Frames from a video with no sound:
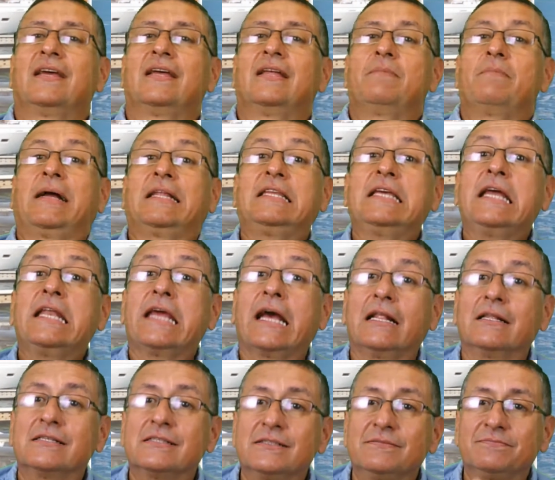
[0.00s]

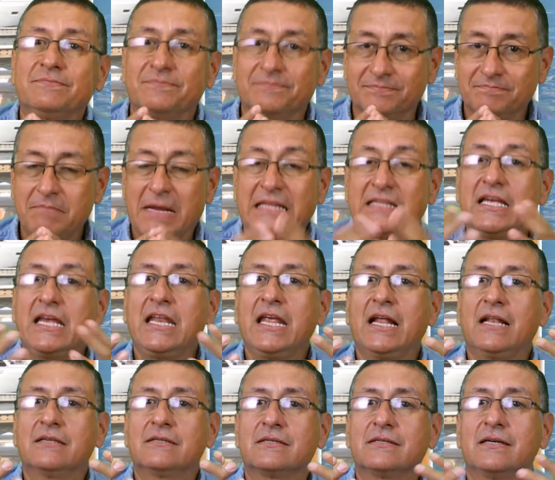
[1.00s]
Materials.
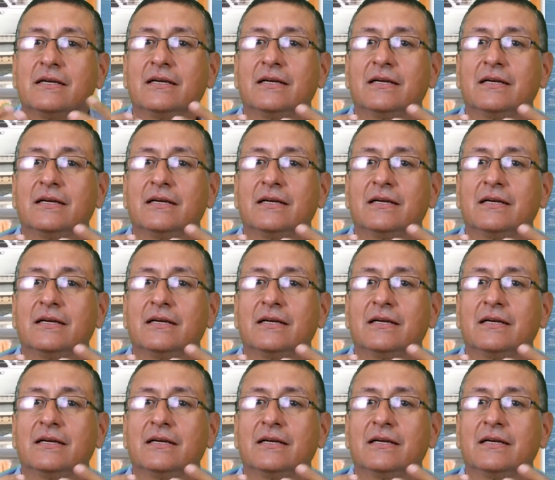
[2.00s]
Materials